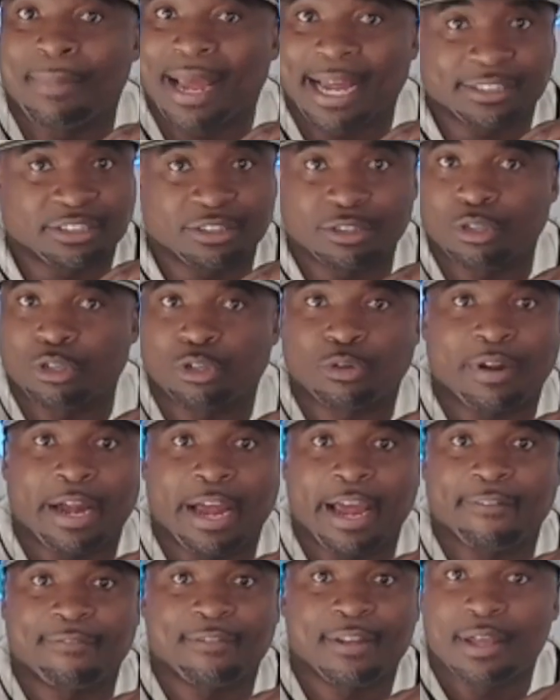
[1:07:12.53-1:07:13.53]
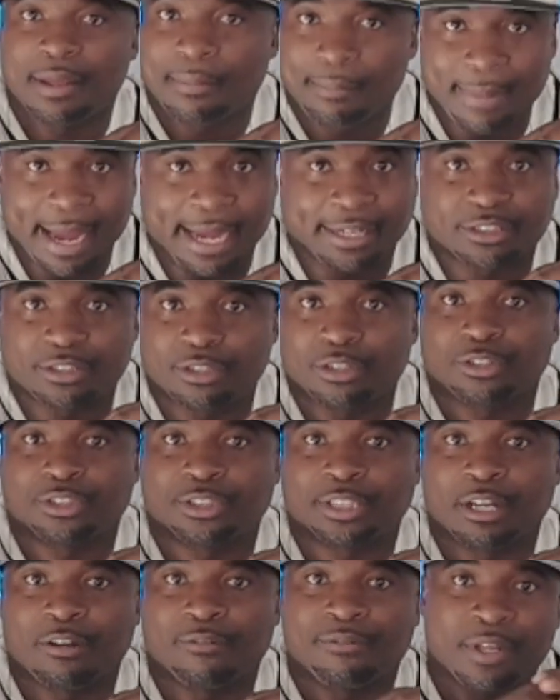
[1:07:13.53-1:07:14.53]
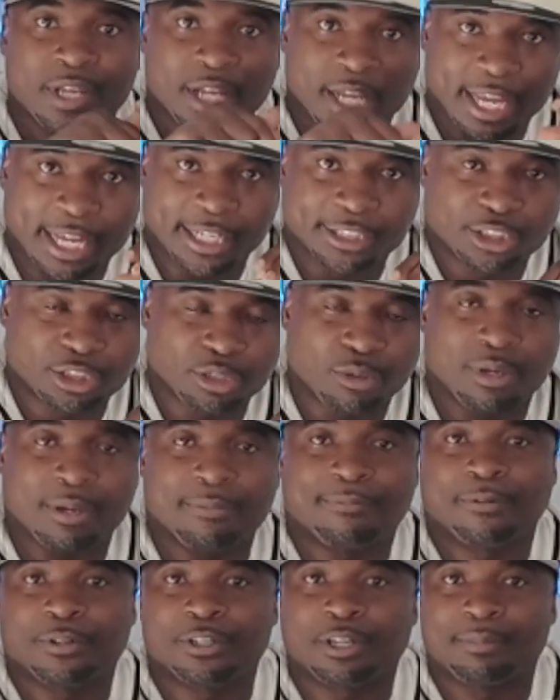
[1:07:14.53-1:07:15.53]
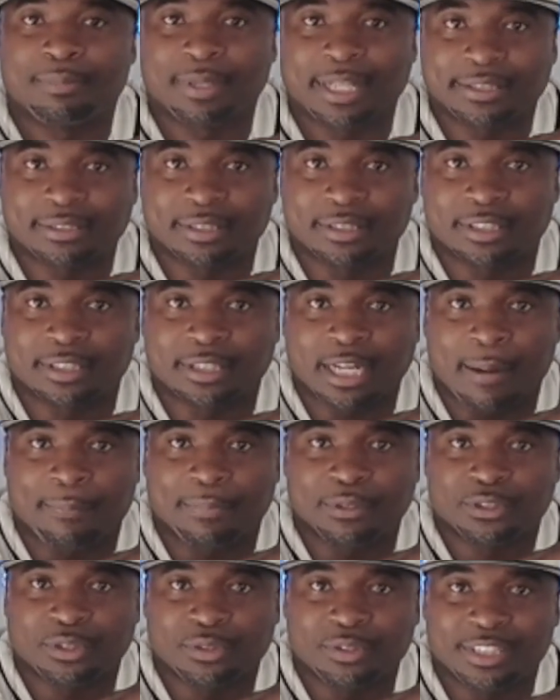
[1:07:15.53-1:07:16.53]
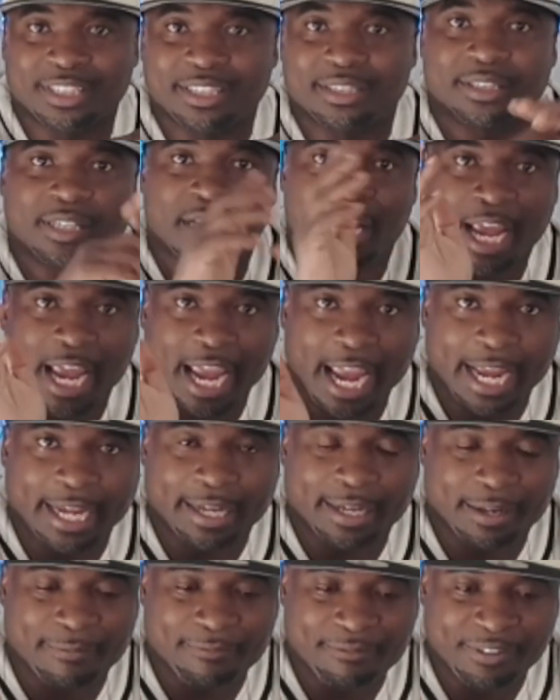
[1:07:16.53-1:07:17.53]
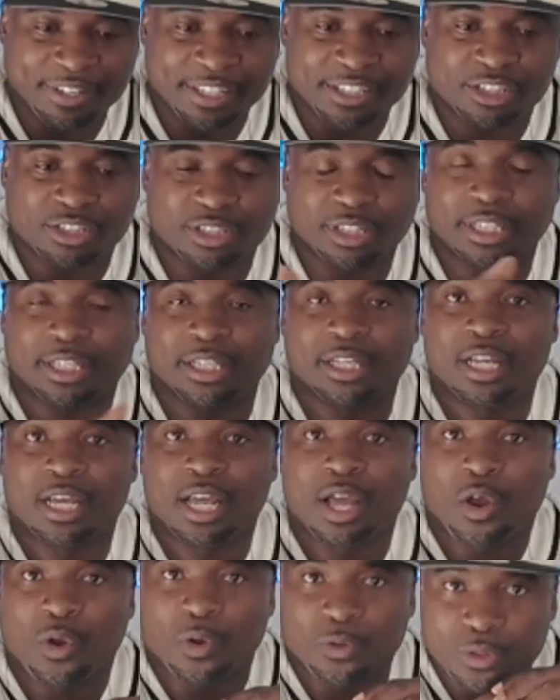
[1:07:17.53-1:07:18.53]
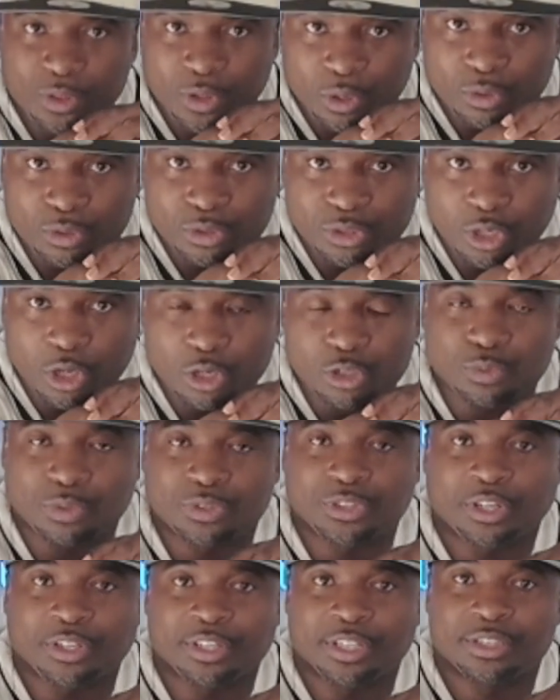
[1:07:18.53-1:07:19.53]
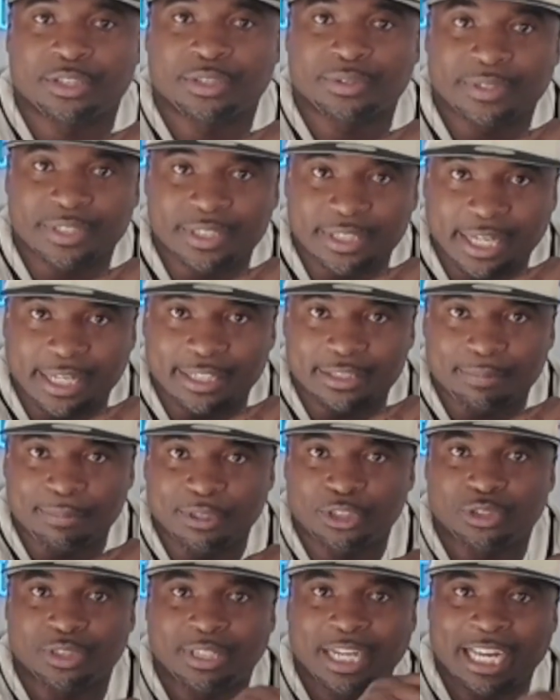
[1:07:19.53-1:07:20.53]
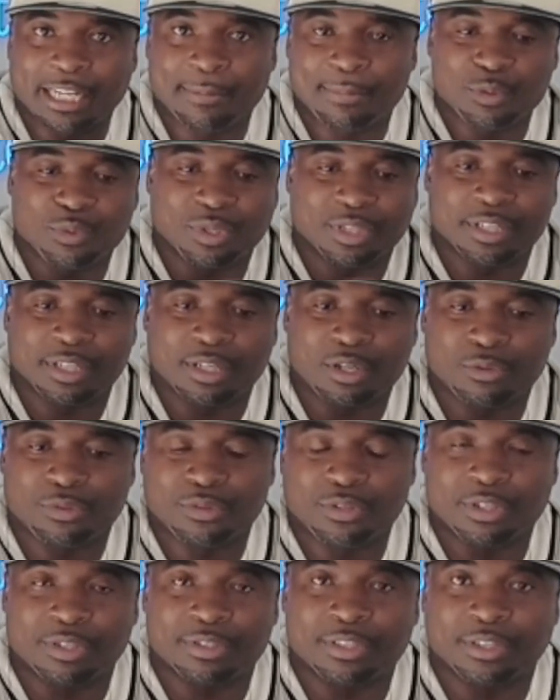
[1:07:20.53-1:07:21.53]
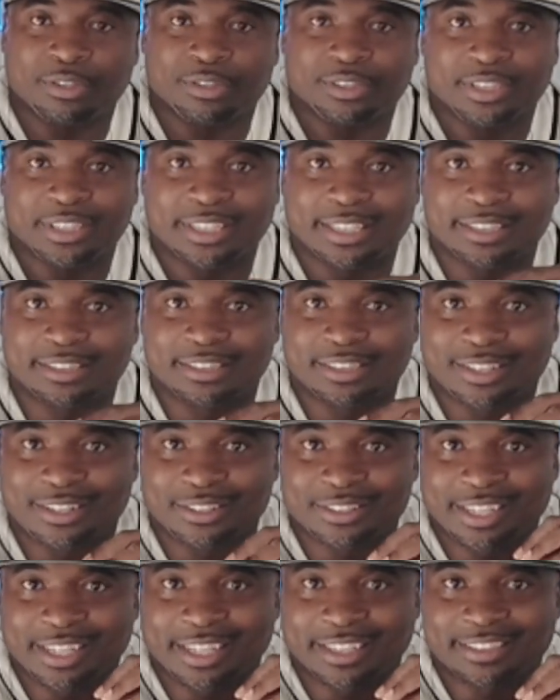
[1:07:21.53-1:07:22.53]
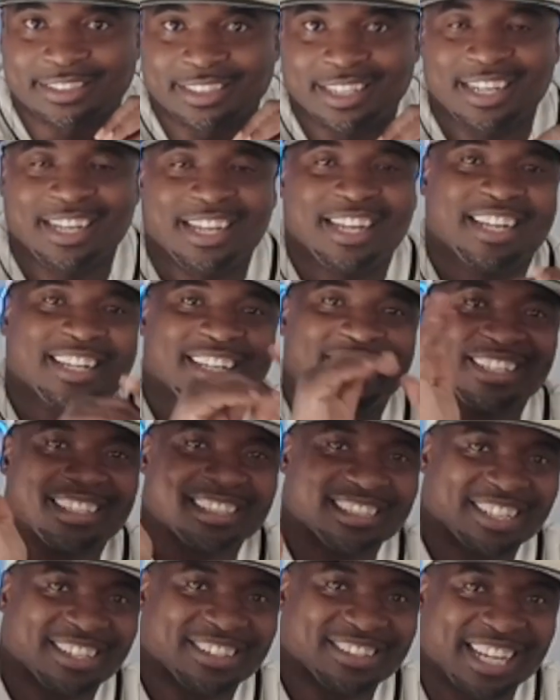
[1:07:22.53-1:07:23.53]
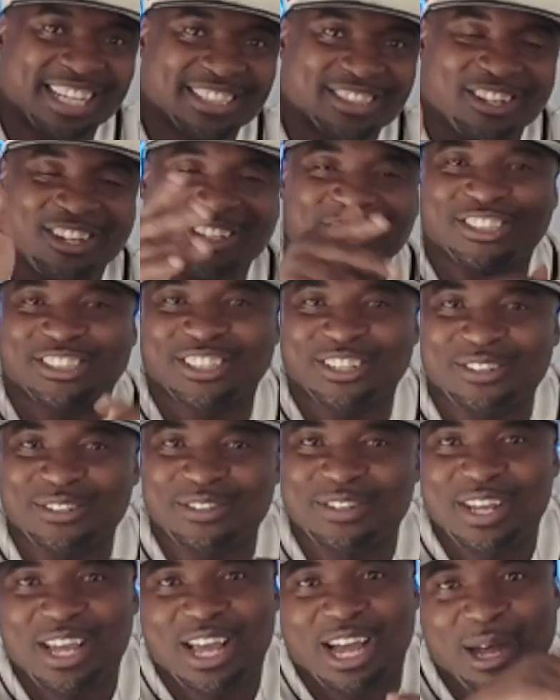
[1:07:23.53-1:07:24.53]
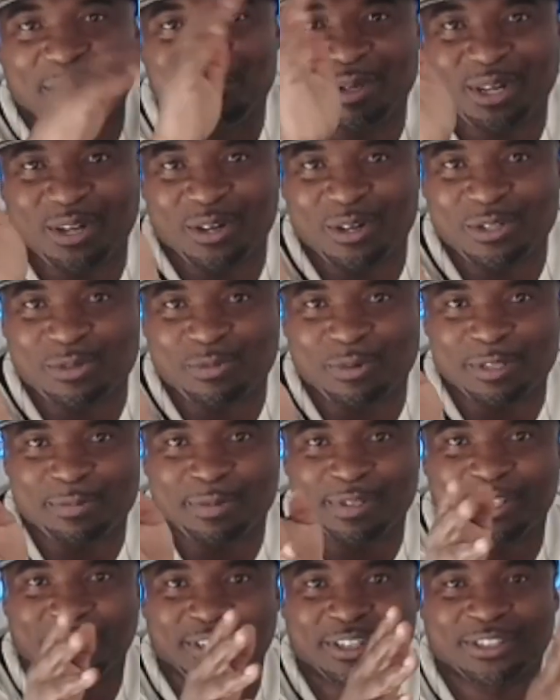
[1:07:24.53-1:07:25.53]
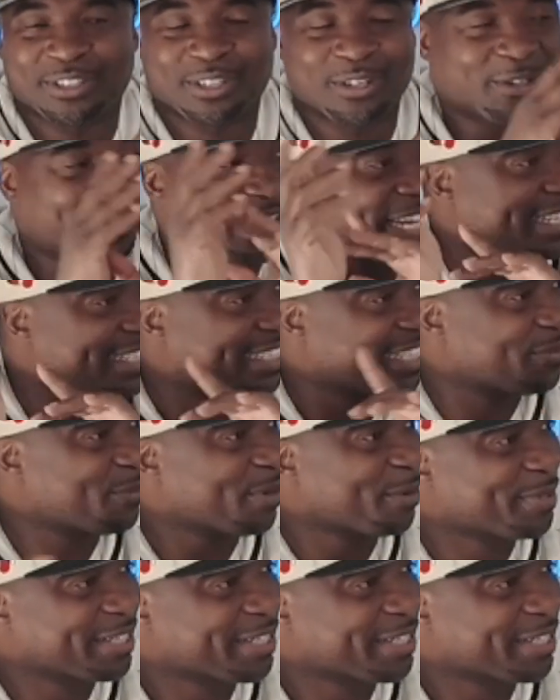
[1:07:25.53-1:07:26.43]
Master your craft, master yourself, and show up for your blessings and opportunities. And eventually, those no's will turn into a yes. But you got to be willing to go through your no's to get to your yes. Yo, that's our show. I'm your host, Whispering to Your Soul. AD,